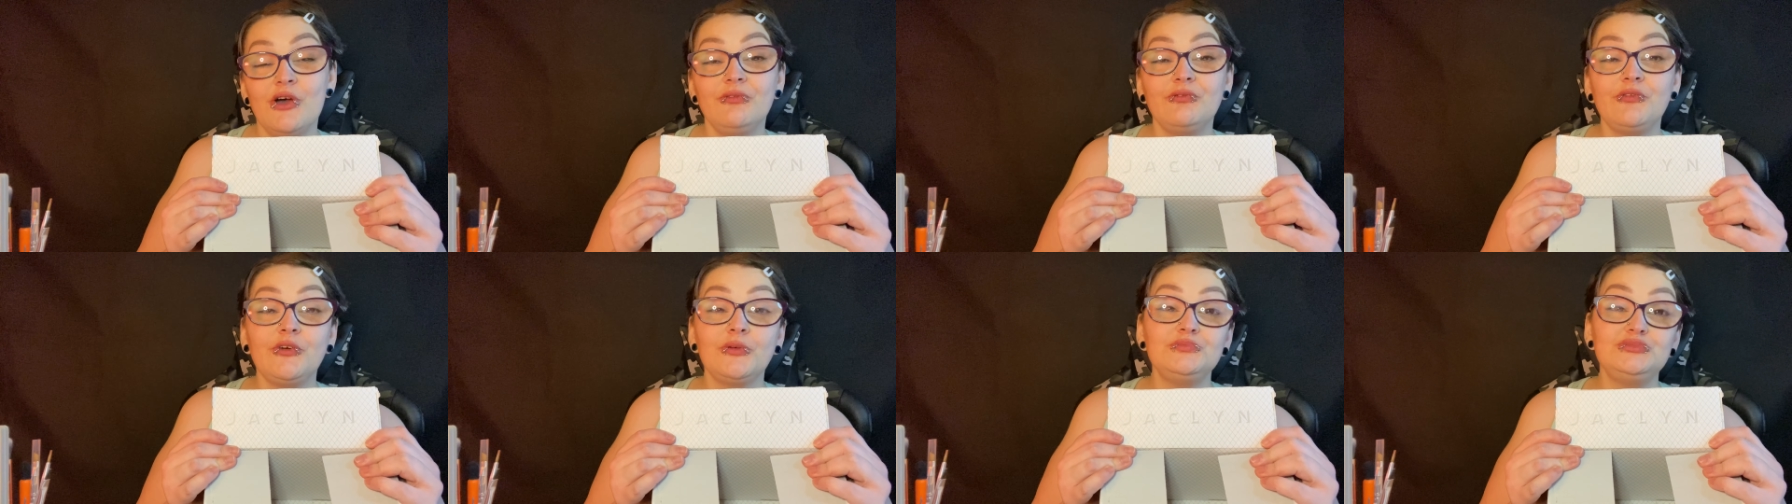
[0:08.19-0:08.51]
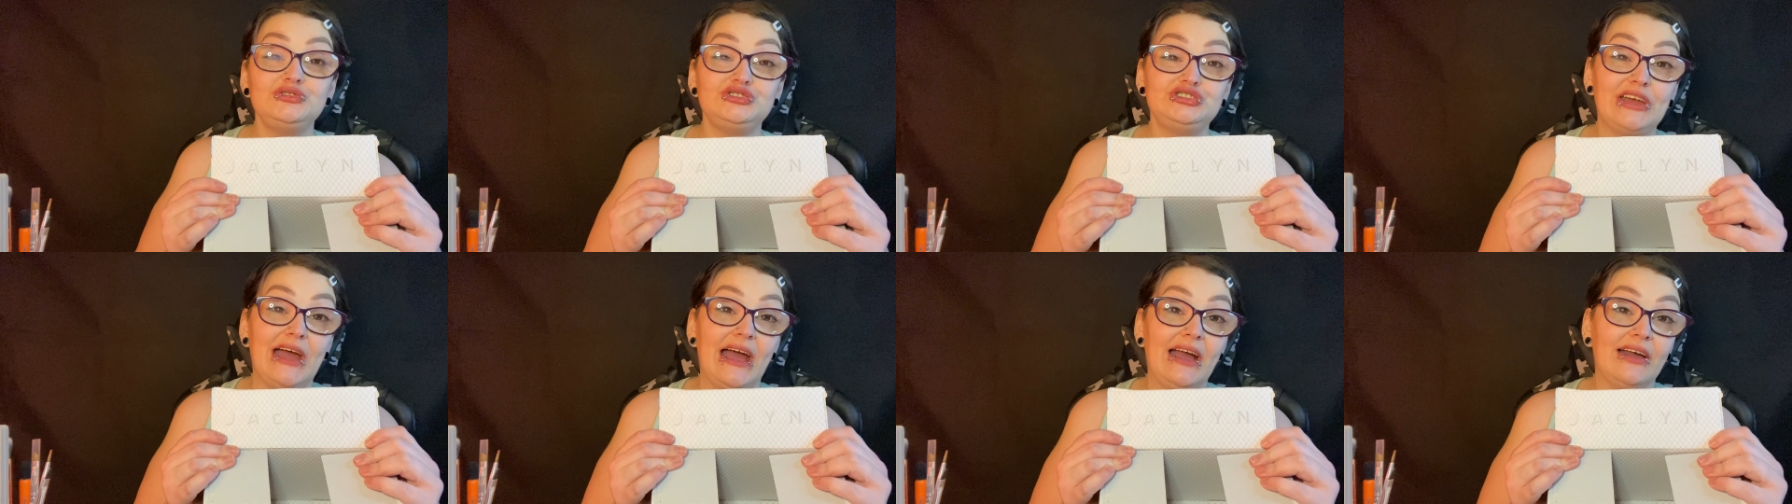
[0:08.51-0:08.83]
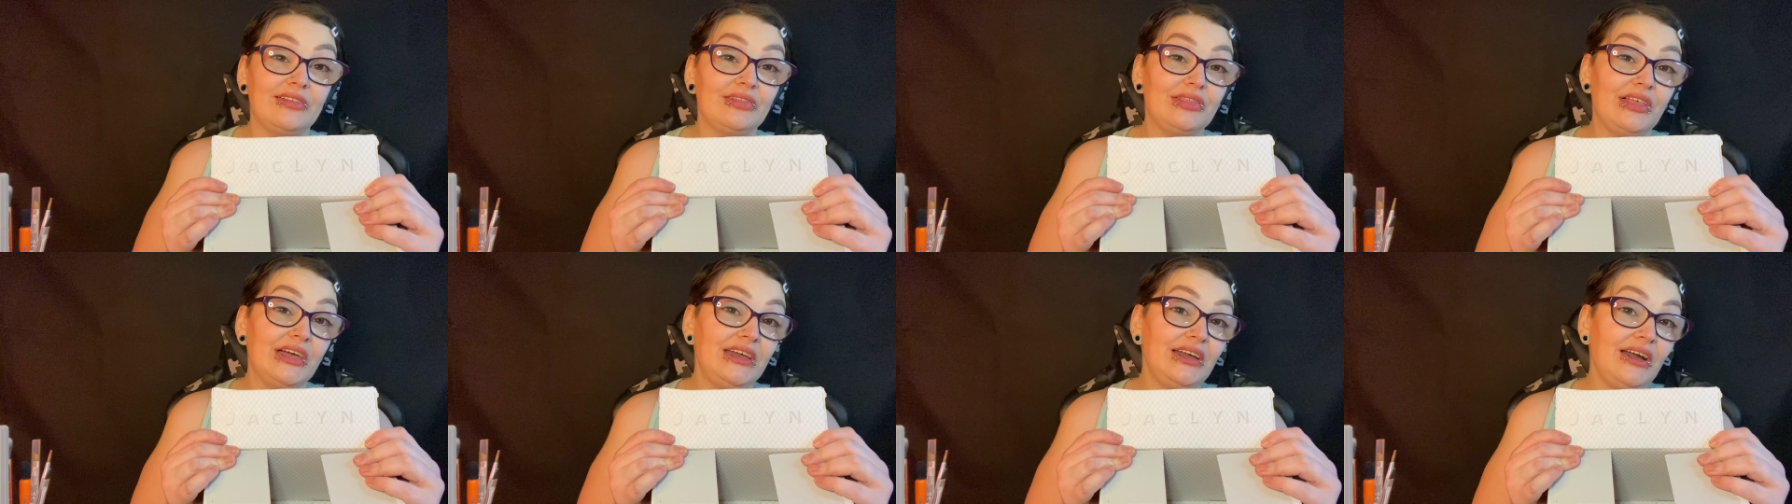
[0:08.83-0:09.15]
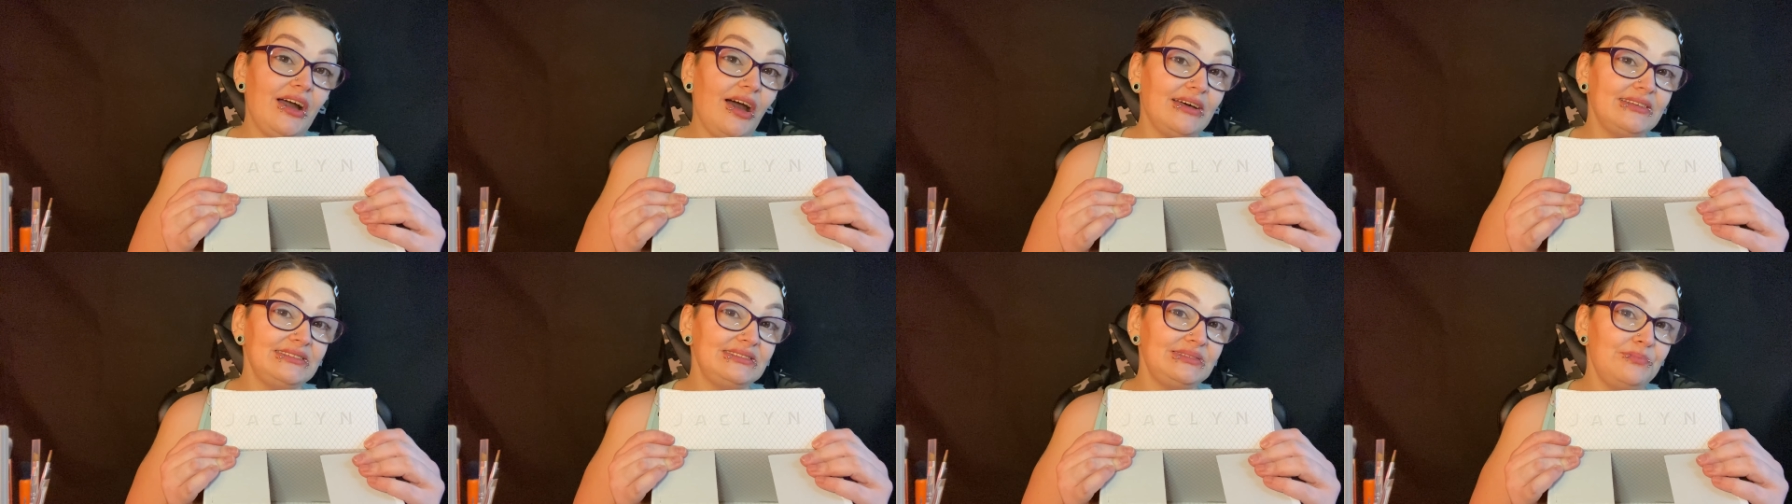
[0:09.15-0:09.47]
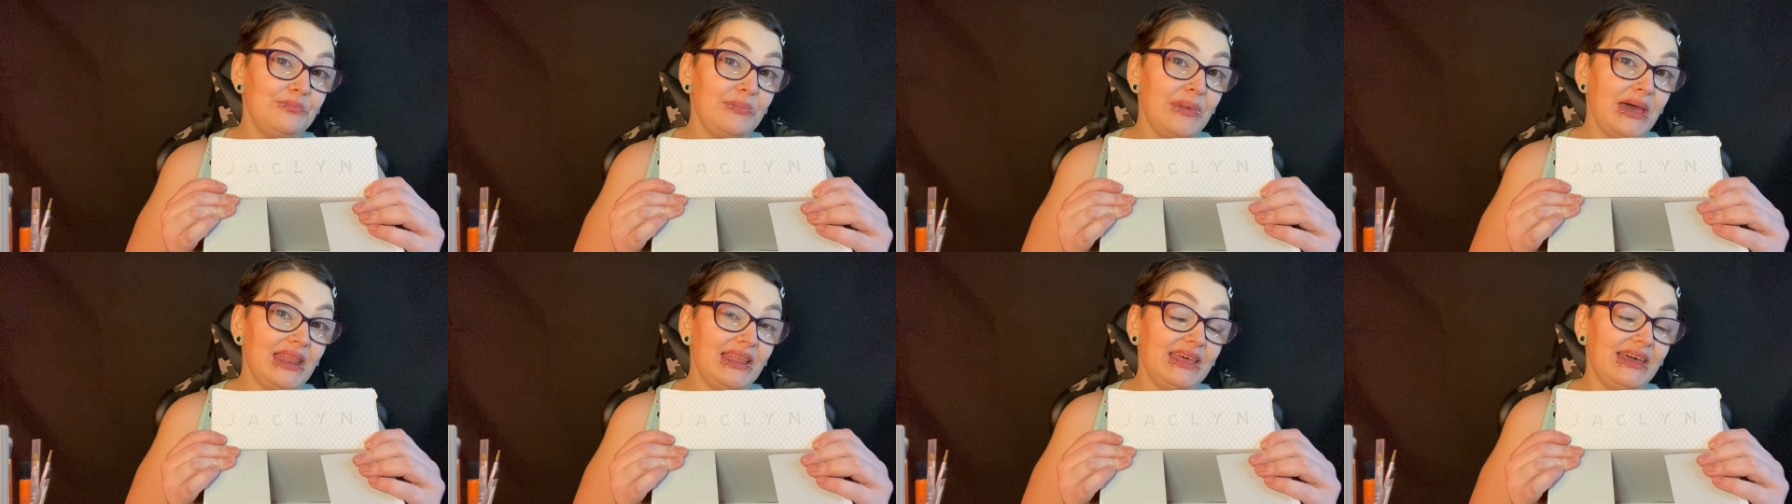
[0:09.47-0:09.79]
from Jaclyn
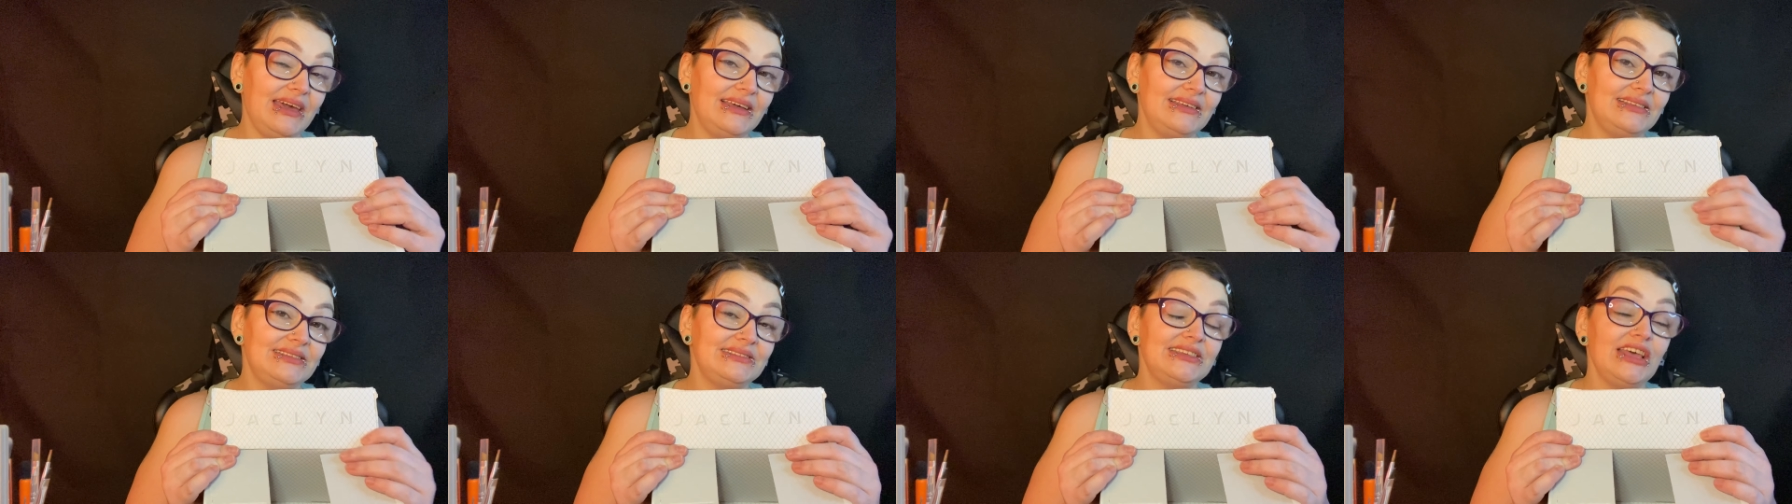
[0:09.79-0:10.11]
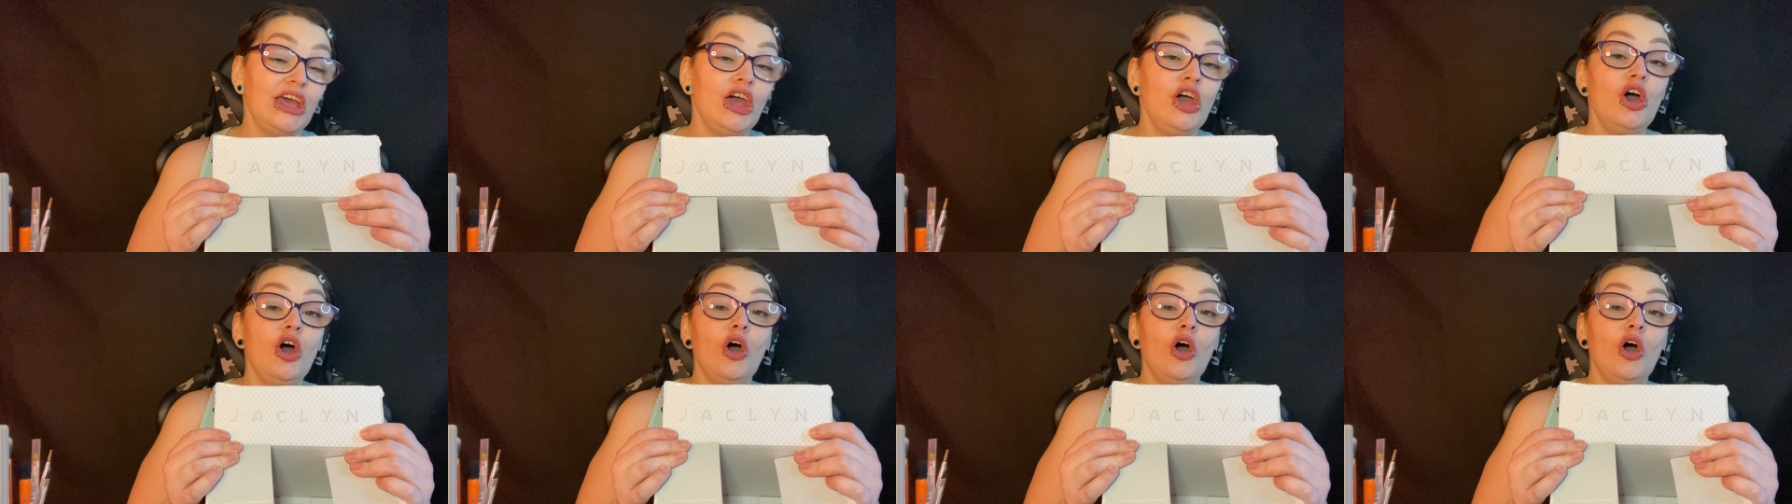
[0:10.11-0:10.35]
Cosmetics,